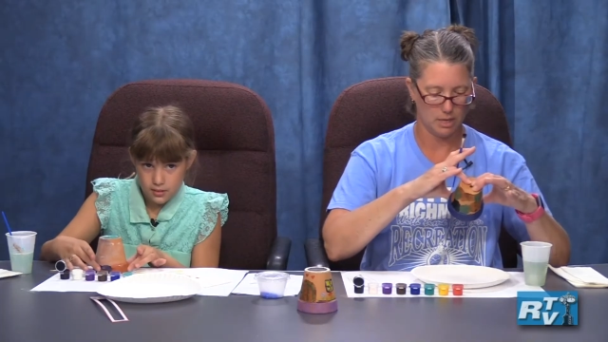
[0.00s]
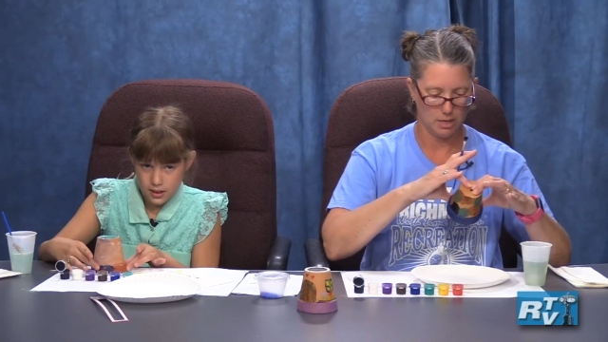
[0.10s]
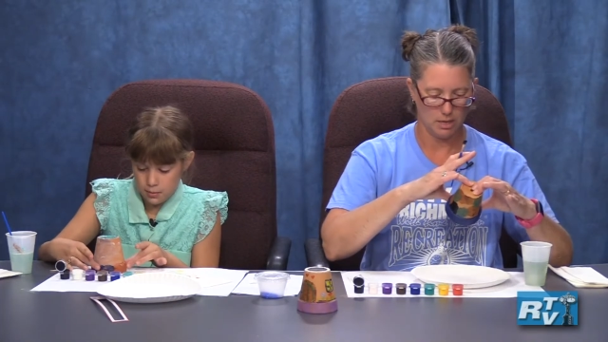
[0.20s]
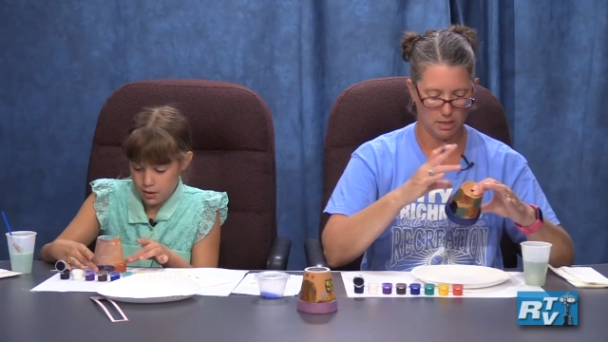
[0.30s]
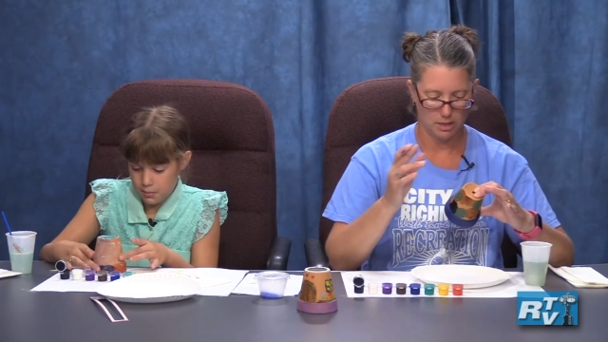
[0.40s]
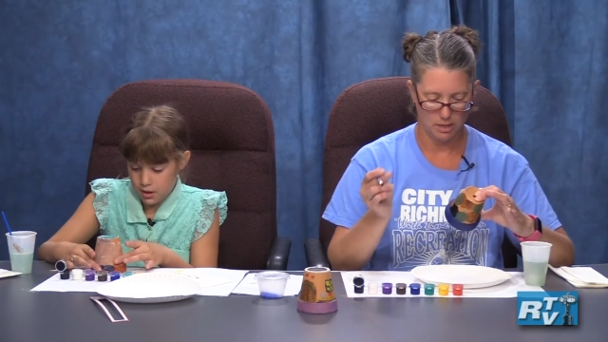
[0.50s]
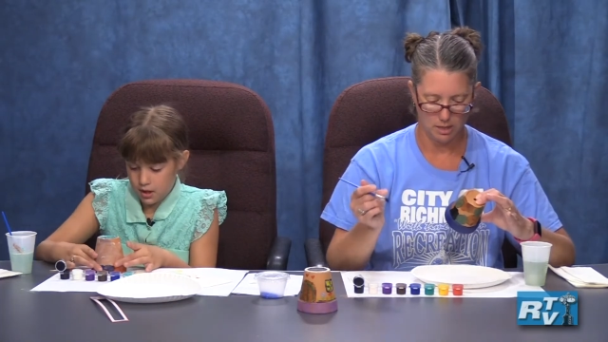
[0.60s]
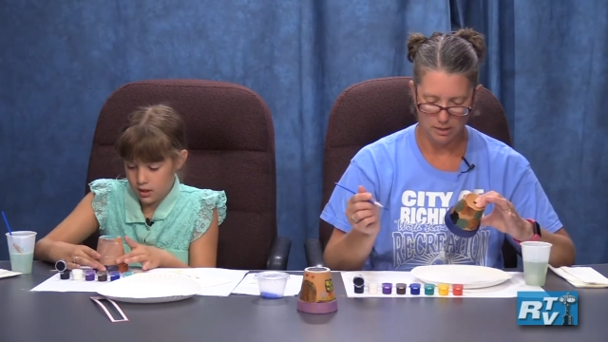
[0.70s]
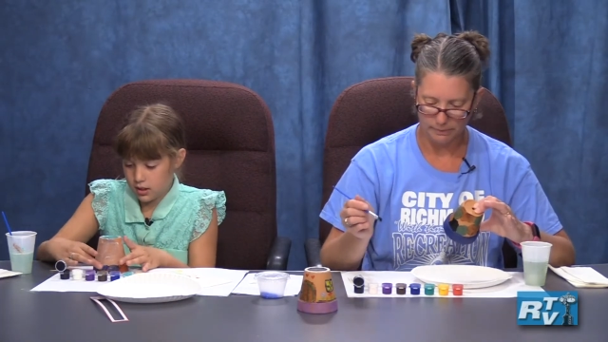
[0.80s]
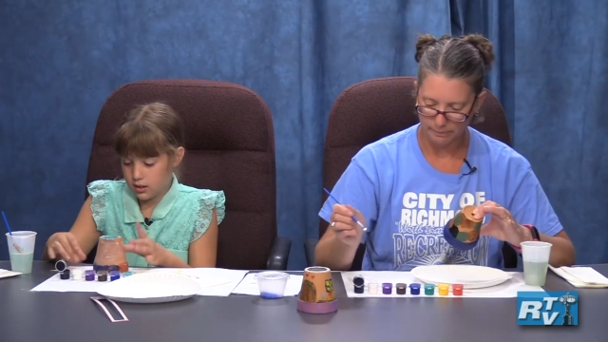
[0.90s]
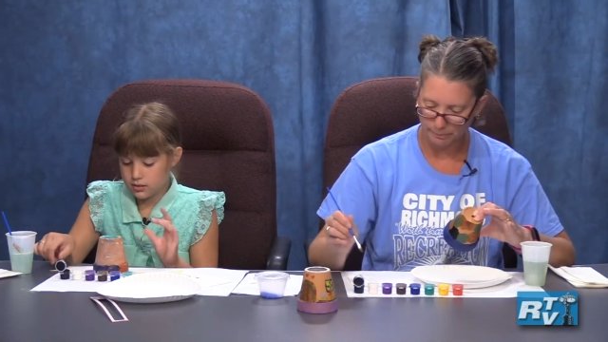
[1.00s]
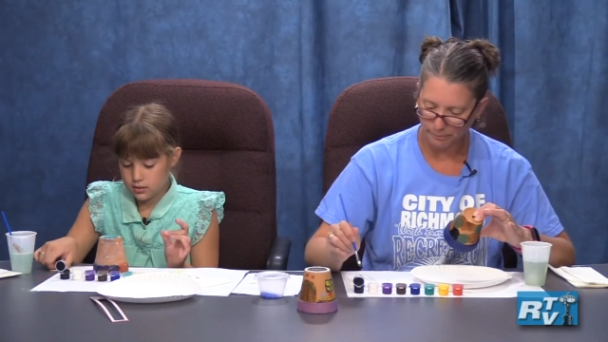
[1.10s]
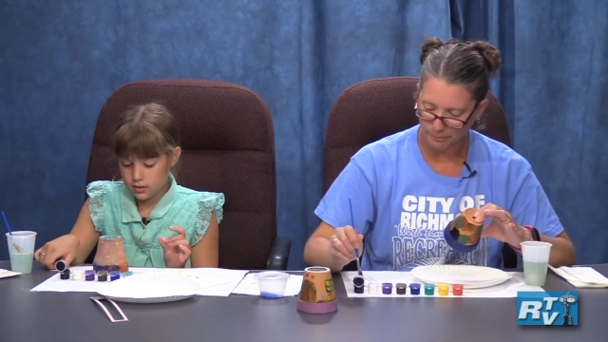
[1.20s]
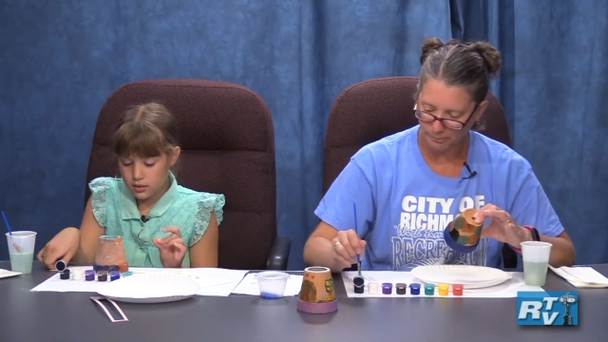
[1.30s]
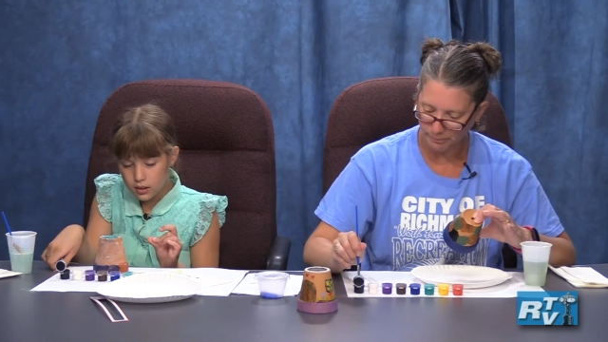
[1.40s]
Speaker 1: Give me a minute.
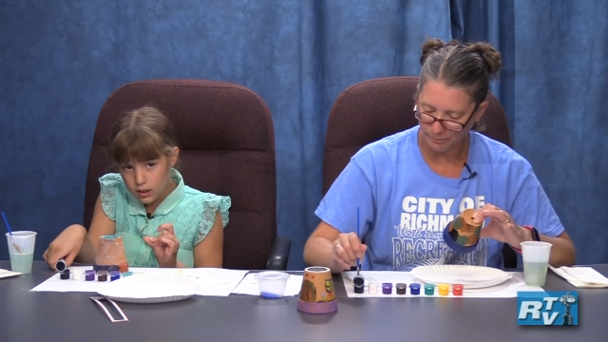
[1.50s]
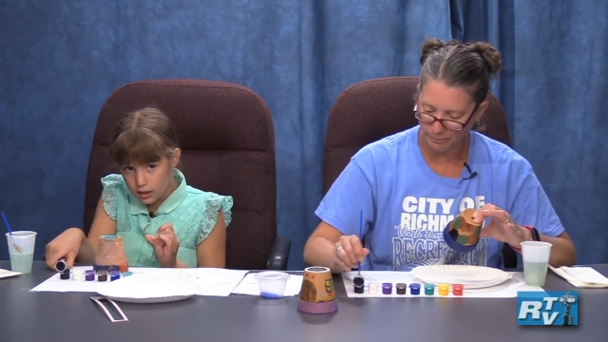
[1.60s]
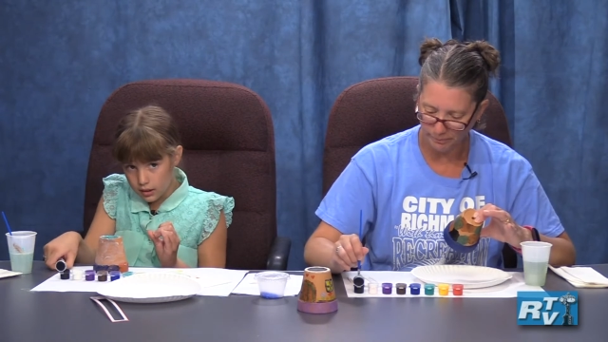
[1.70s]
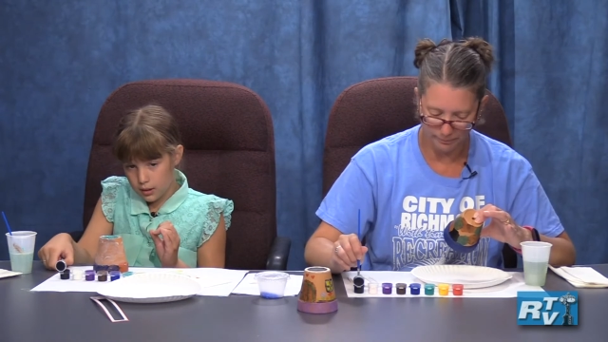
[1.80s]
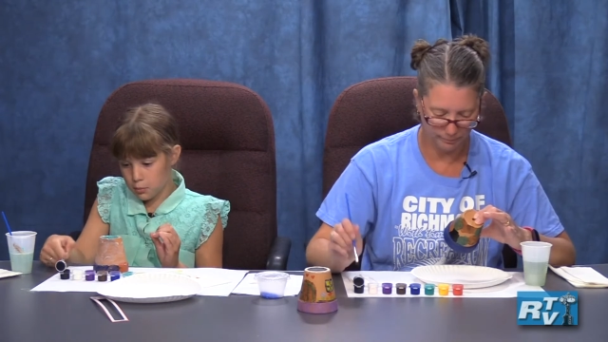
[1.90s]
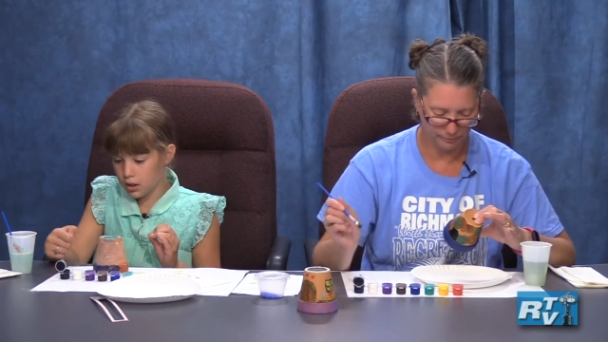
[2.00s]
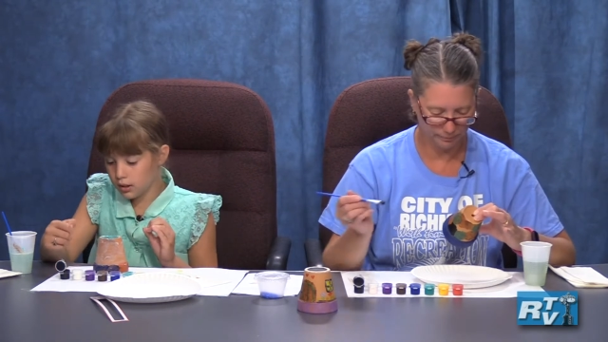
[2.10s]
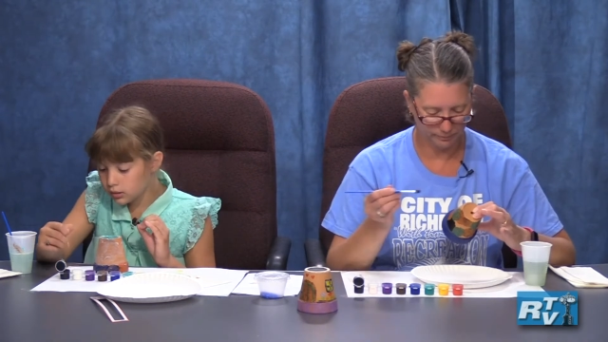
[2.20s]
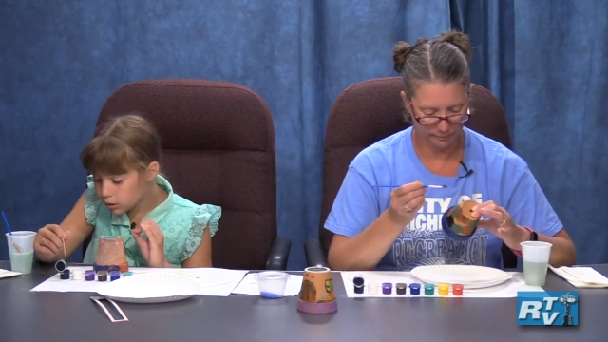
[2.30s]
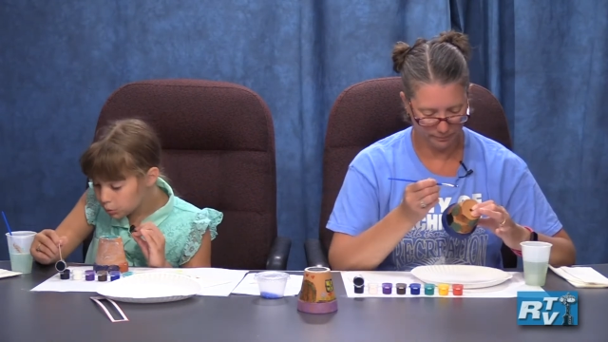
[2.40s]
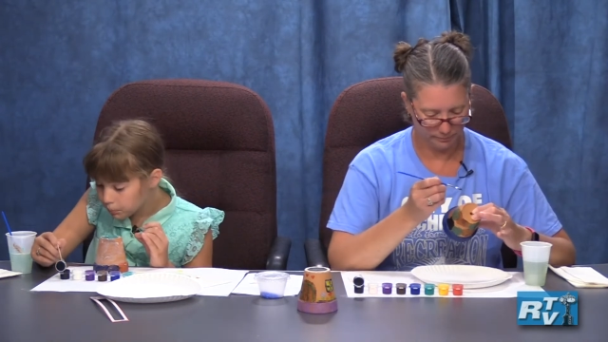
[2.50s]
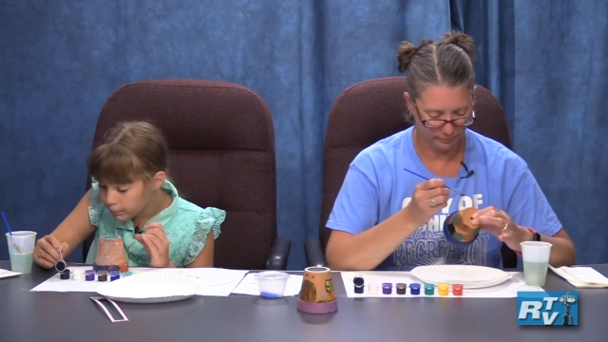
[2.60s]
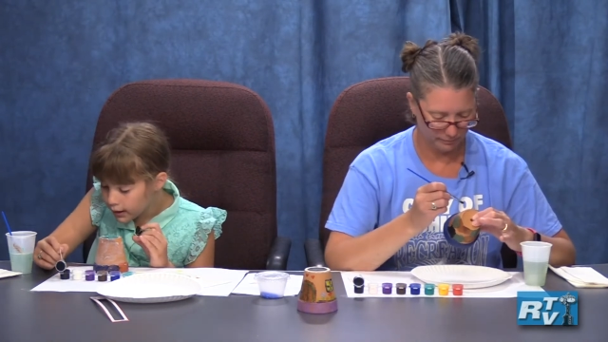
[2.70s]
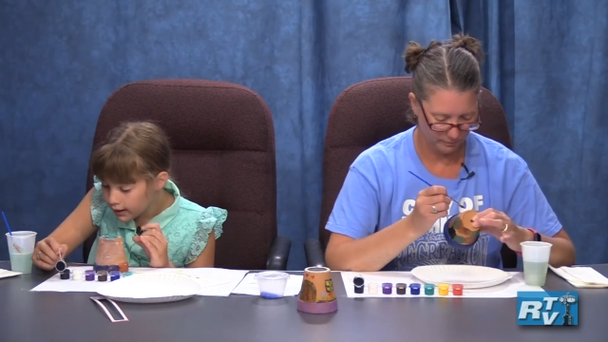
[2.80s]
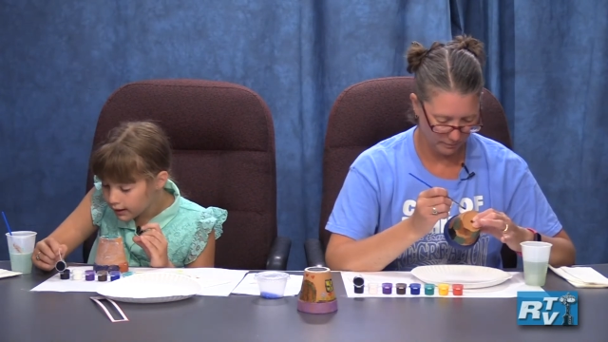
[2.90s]
Mm -hmm. Give me a
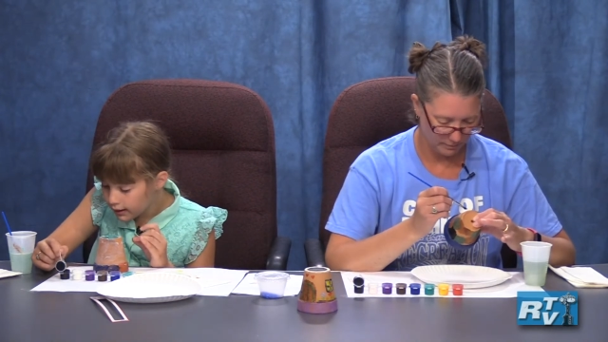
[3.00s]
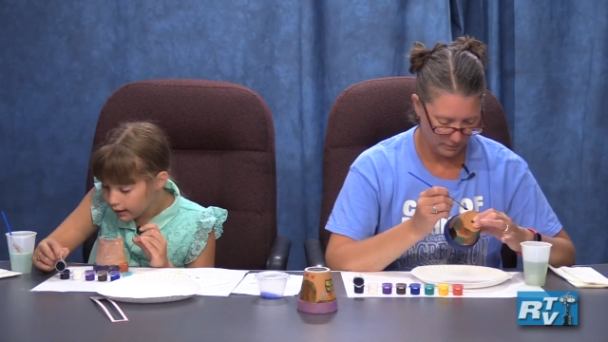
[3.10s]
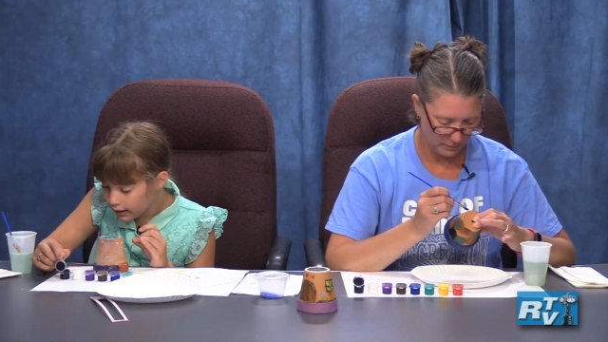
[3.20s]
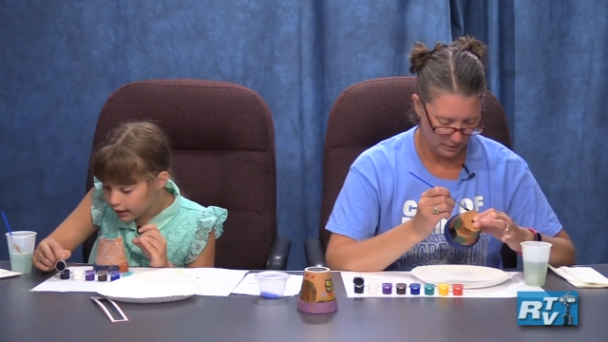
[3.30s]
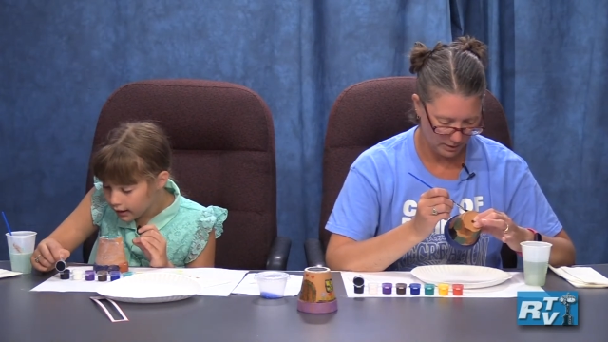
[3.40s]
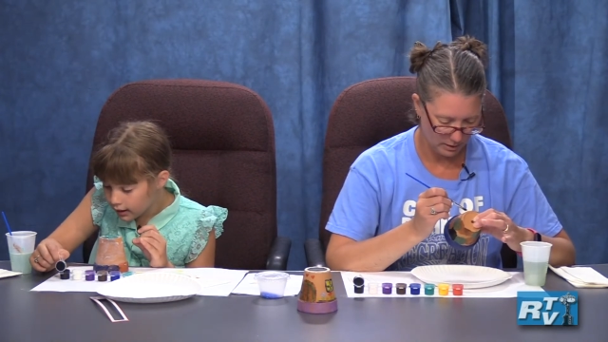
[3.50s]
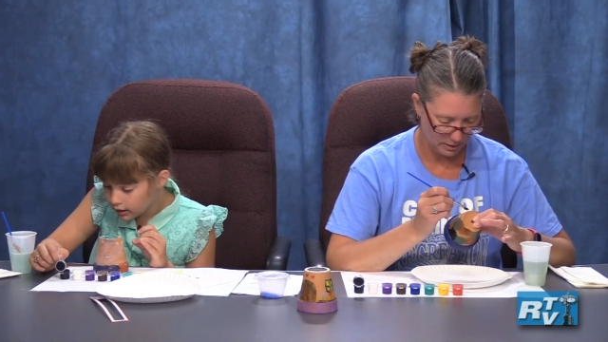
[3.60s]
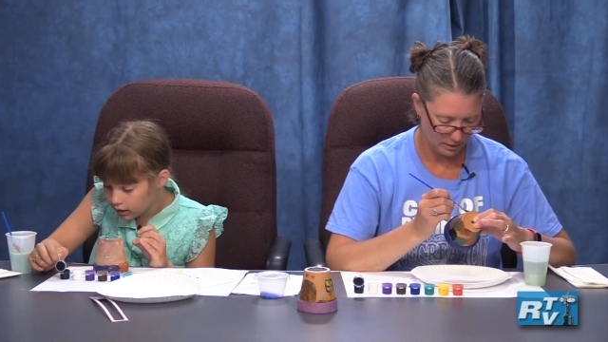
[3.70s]
little bit, and